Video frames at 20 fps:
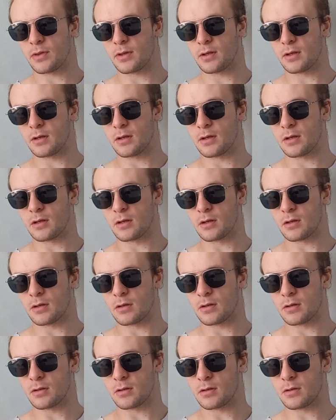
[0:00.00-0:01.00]
the
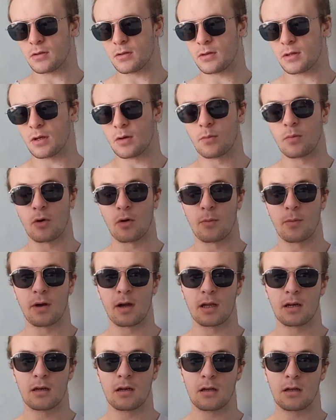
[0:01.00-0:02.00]

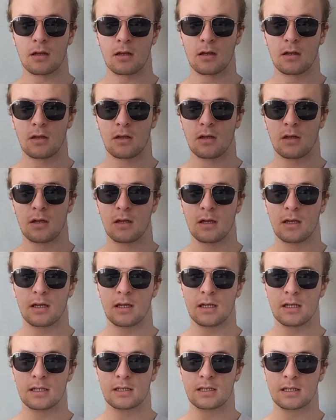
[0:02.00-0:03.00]
theobromine
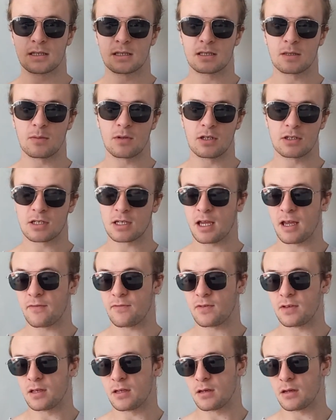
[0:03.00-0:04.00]
is it's similar to
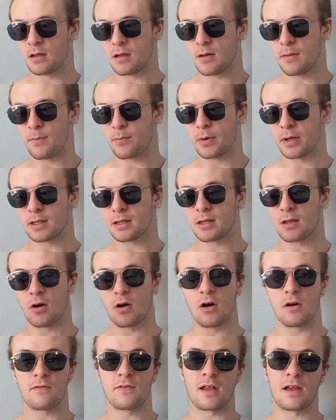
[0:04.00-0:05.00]
caffeine, but the
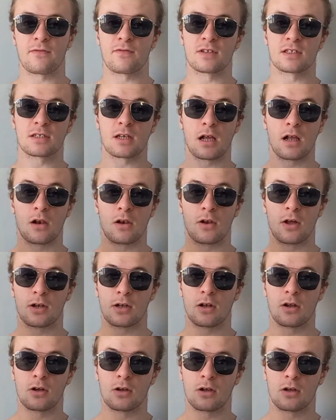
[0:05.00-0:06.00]
half-life is a lot
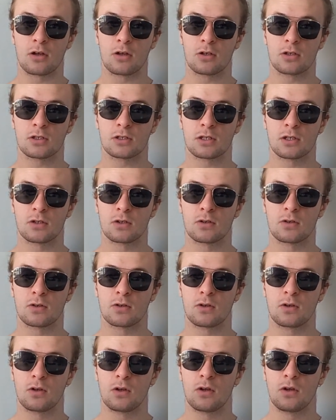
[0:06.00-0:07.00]
longer. So
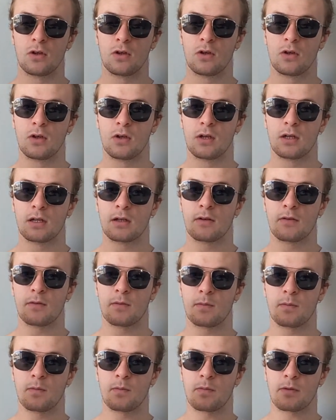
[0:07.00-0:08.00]

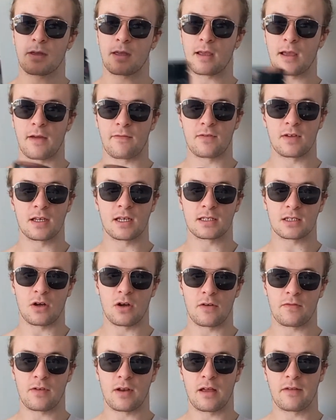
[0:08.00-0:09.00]
caffeine has a
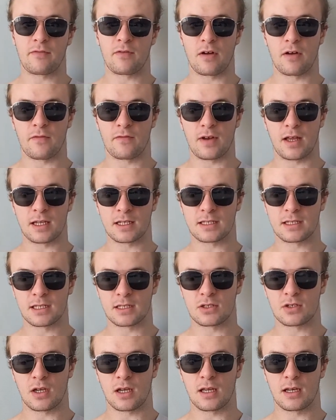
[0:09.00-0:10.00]
half-life of like
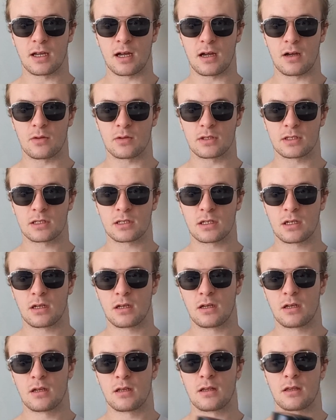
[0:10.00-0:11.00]
6 to 8 hours.
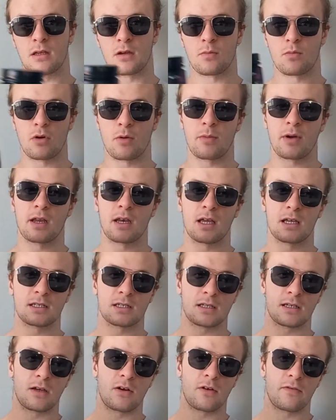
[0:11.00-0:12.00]
Theobromine has
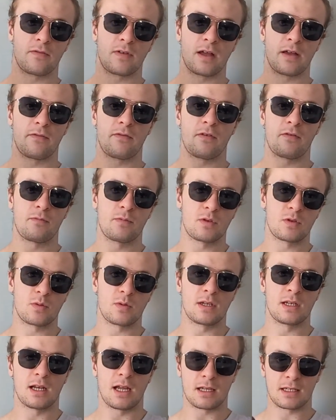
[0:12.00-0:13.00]
a half-life of
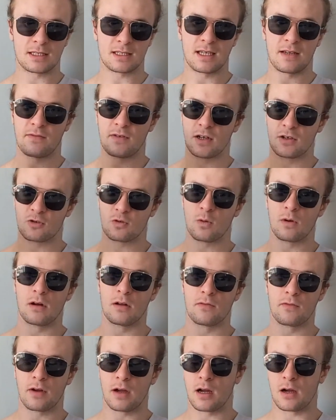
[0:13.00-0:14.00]
between like 7 and
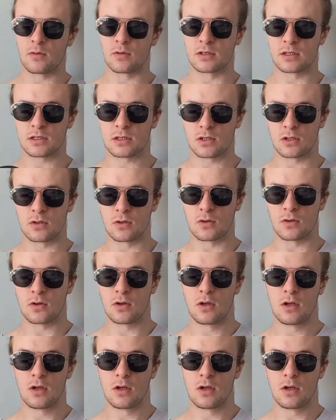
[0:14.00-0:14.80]
12 hours. So